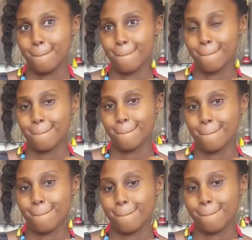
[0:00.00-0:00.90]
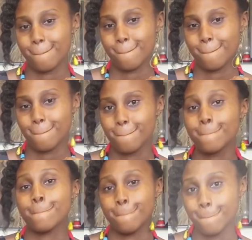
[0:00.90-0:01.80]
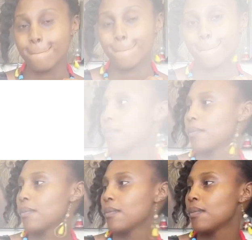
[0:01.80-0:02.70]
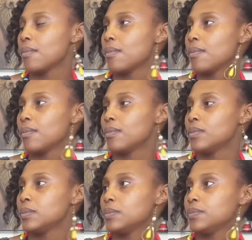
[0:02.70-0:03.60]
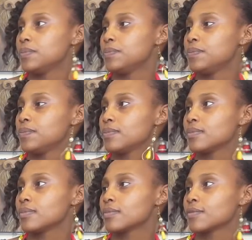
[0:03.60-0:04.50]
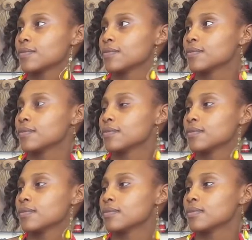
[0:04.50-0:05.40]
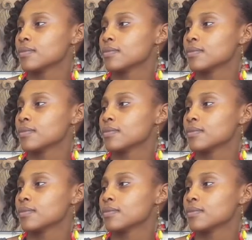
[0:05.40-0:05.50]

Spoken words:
(not speaking)